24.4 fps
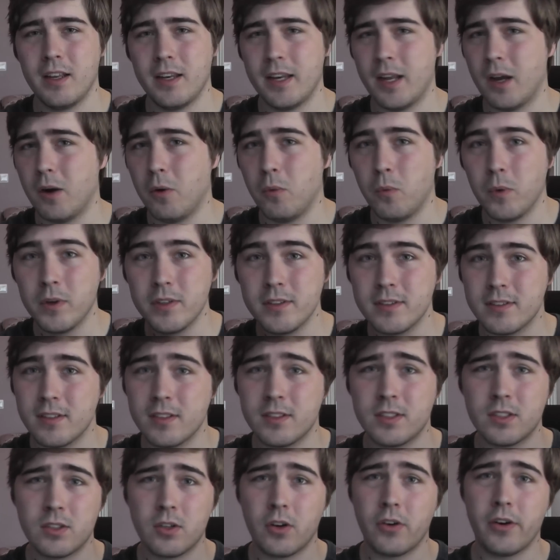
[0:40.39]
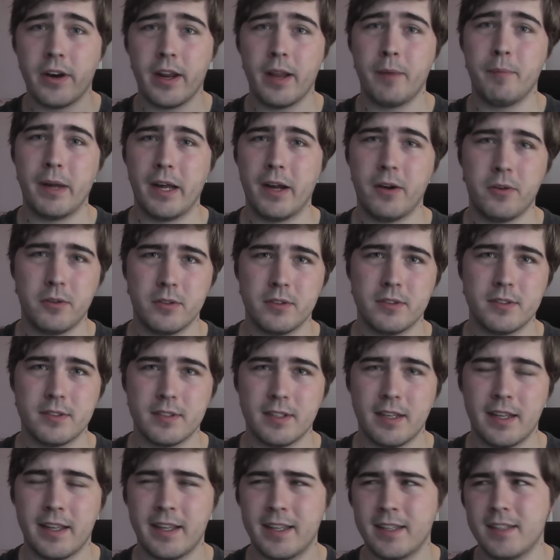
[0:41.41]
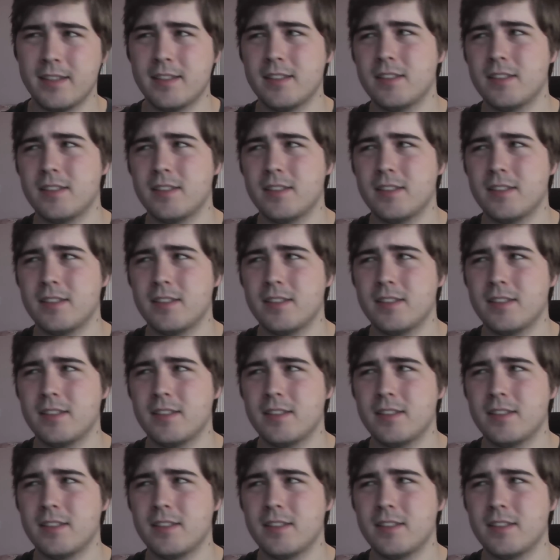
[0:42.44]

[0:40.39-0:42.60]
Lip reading: Now, what's the story about? Like,